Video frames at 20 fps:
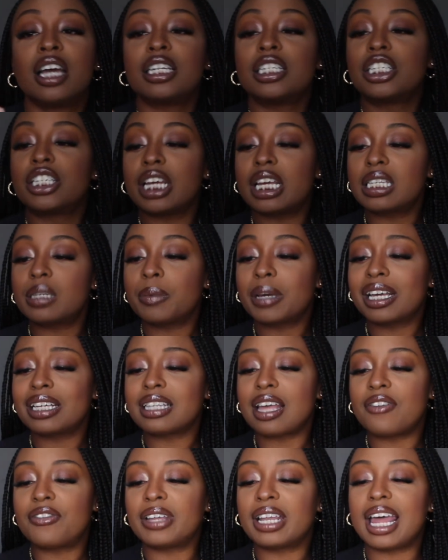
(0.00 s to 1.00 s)
Just because
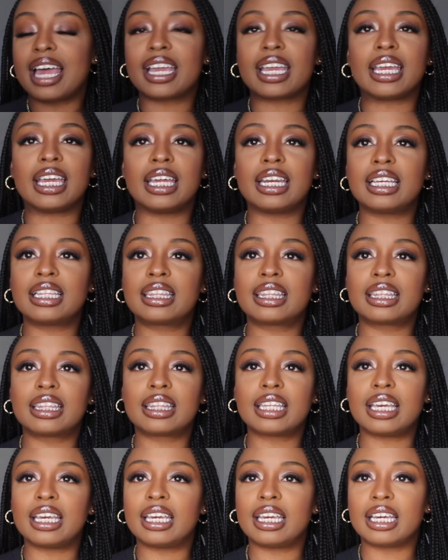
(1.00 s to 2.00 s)
I feel like
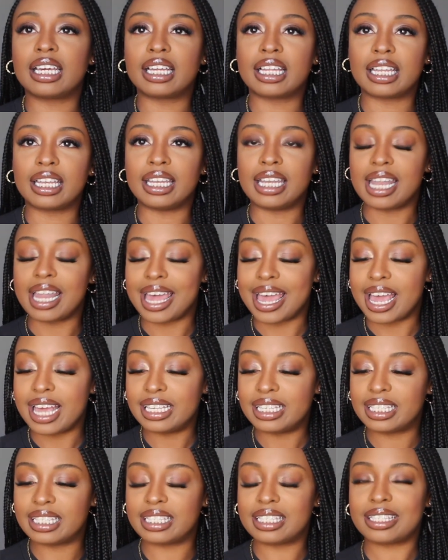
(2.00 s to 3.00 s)
anything
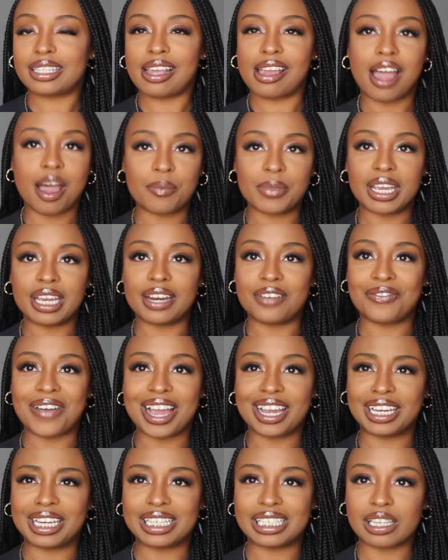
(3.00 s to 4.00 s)
less, I mean, if I
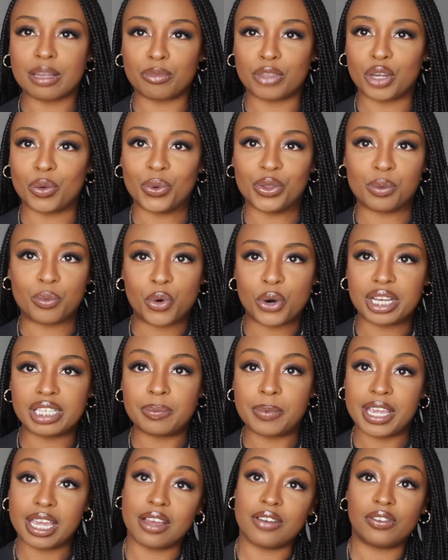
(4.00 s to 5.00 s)
can get something with more
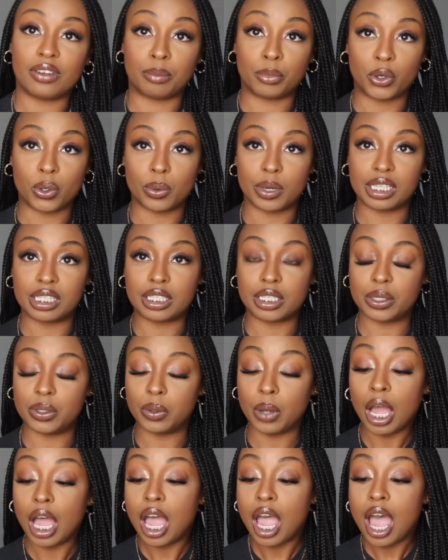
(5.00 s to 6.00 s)
SPF, I'm going
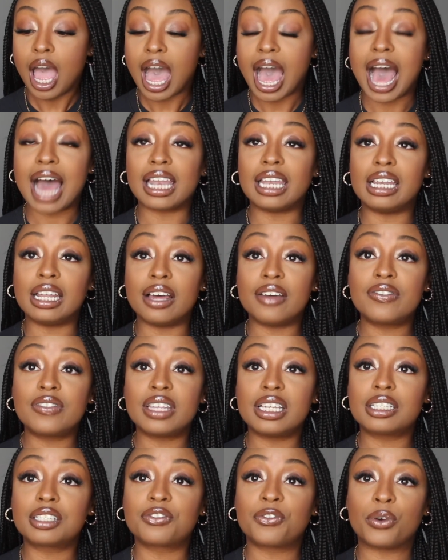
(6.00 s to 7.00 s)
to. I love
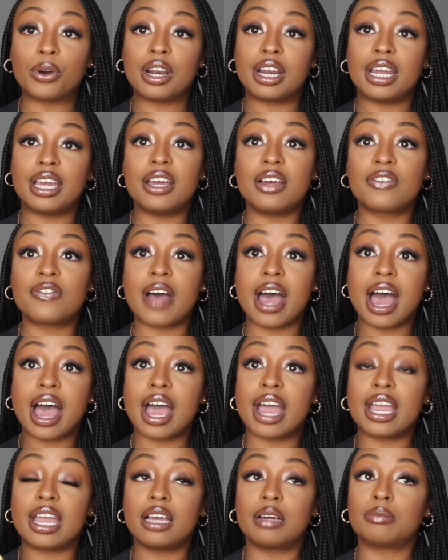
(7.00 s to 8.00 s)
this for if
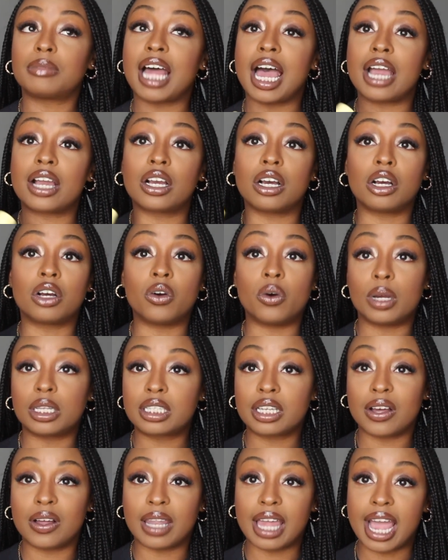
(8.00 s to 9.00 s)
I am like going
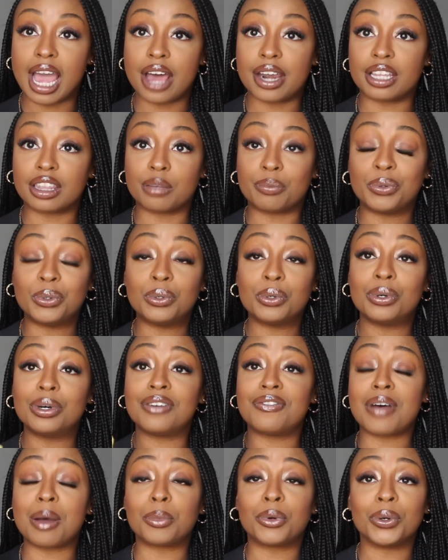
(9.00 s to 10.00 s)
to go lay out at the pool,
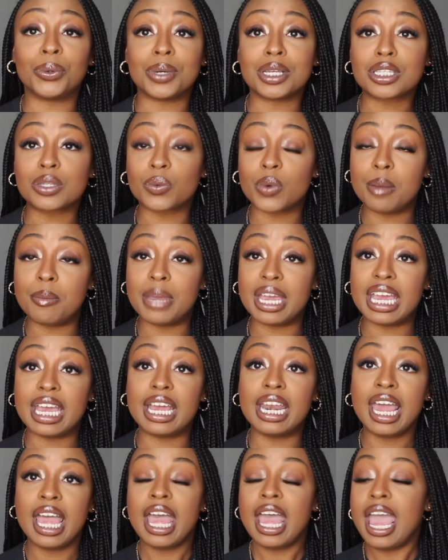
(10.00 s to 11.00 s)
if I'm going
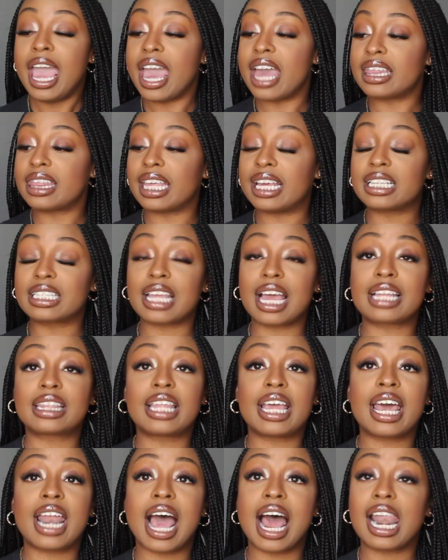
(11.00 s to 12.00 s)
swimming and things like
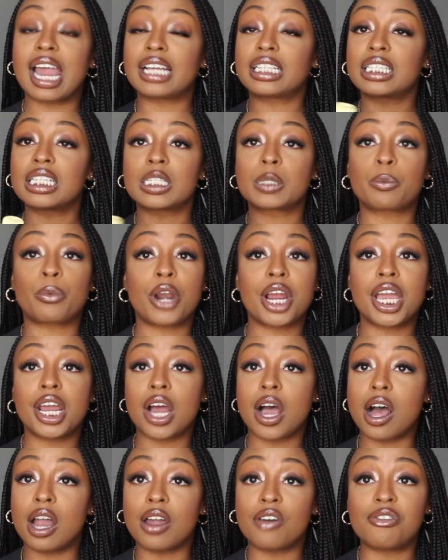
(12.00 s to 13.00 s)
that. I like to spray it
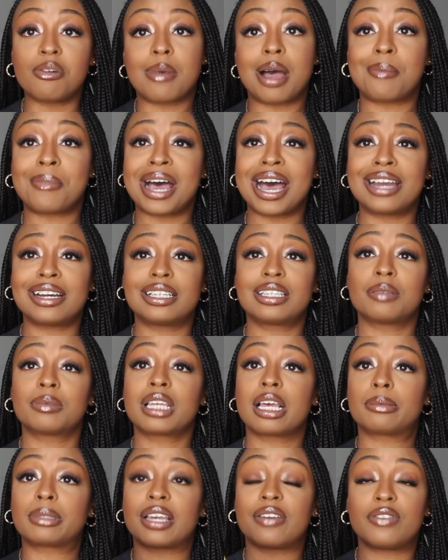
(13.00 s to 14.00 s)
all over my body.
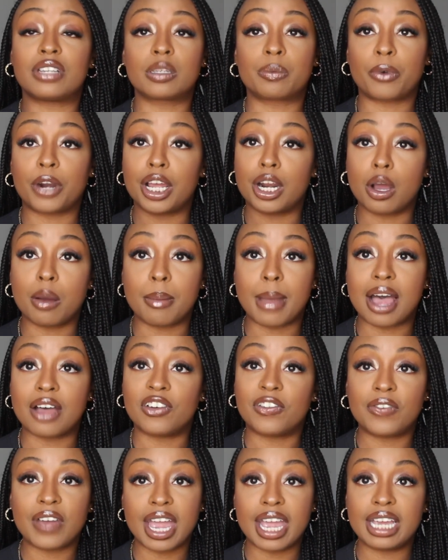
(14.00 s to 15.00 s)
Sometimes I even spray it on my
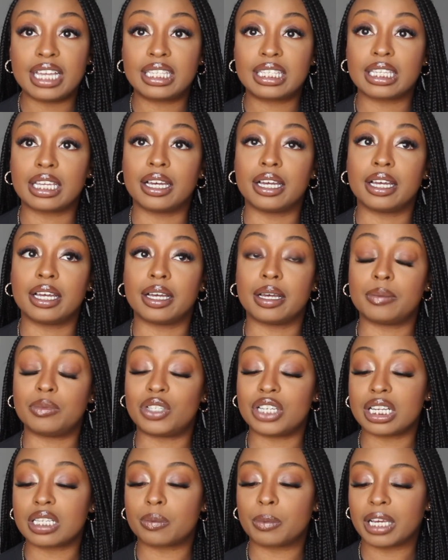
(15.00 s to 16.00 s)
face,
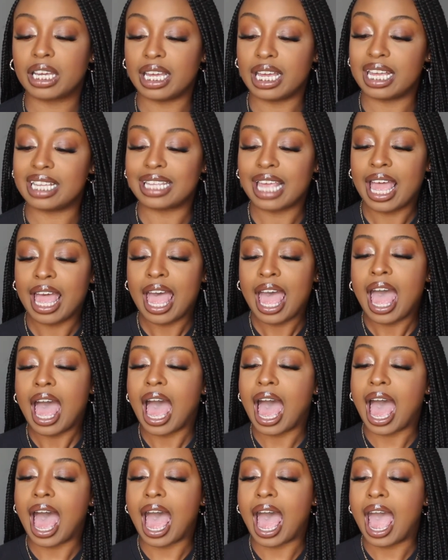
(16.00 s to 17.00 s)
just because
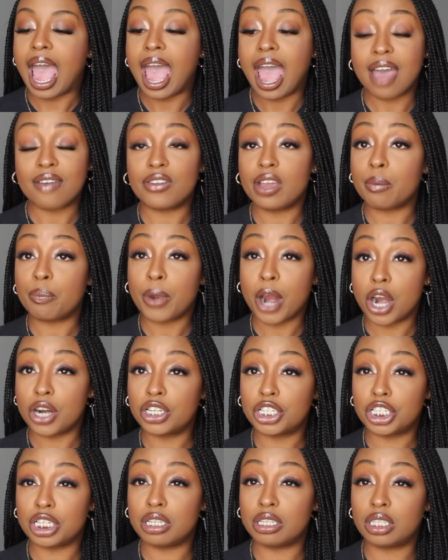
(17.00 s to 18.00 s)
I haven't
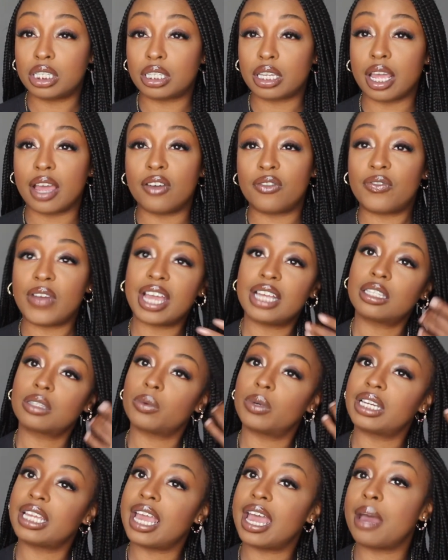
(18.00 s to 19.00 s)
purchased a face
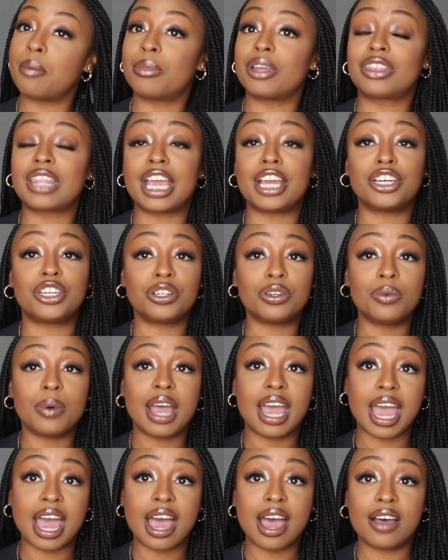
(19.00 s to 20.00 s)
one yet, but they do
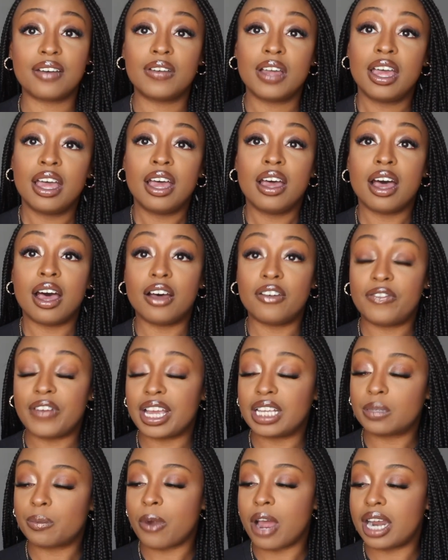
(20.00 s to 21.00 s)
have a
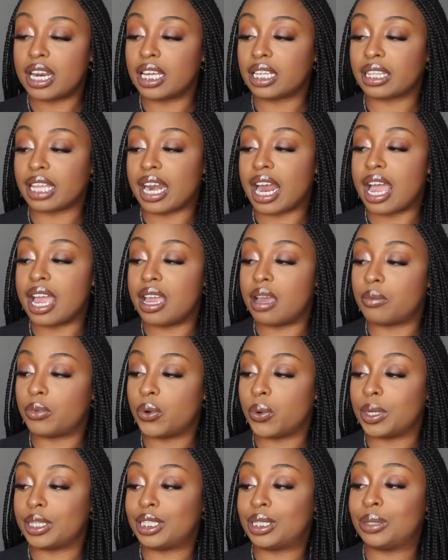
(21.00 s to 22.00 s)
face product that I am
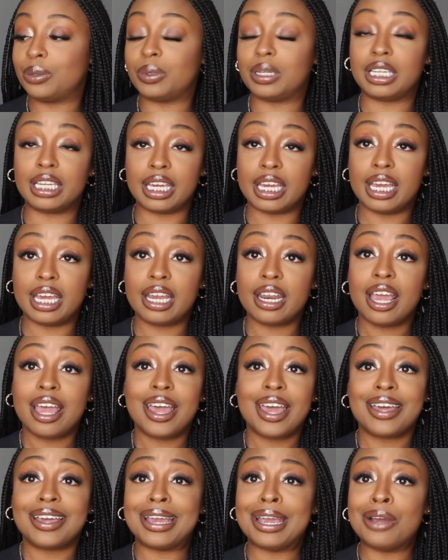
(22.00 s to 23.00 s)
going to get.
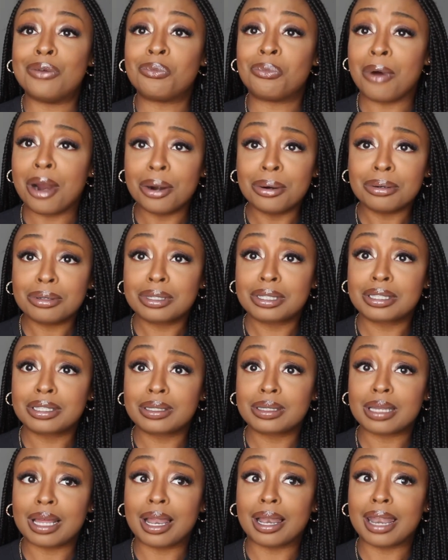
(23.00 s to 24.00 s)
It
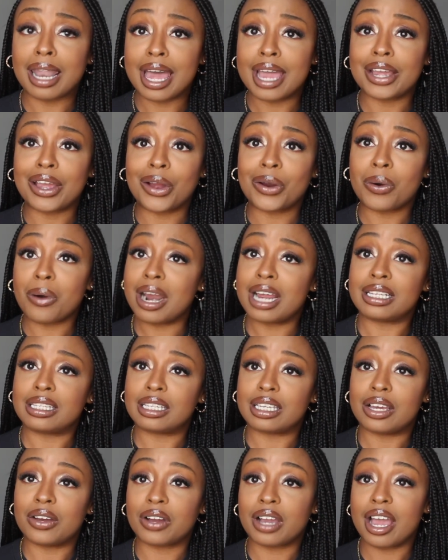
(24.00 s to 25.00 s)
works like
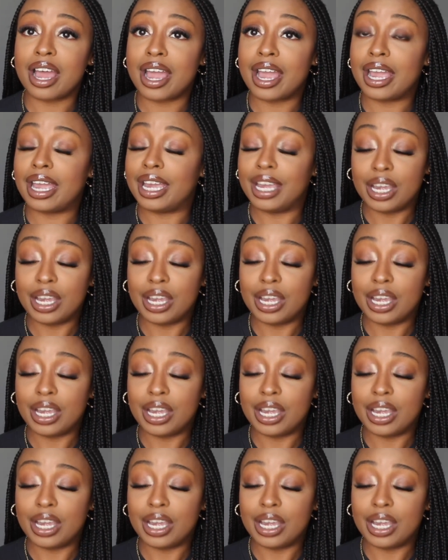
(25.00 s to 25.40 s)
crazy, okay?